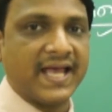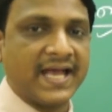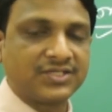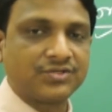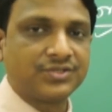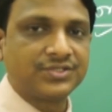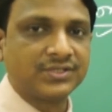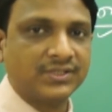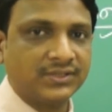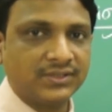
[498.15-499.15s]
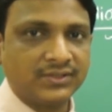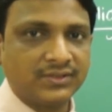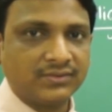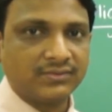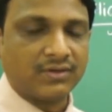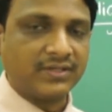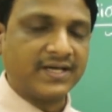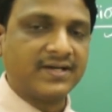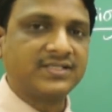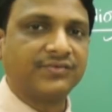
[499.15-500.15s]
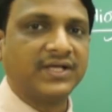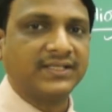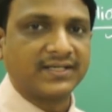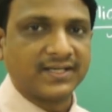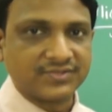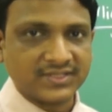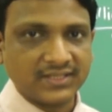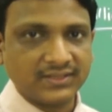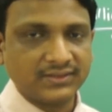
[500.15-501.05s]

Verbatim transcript: axons or dendrites of the other nerve cell.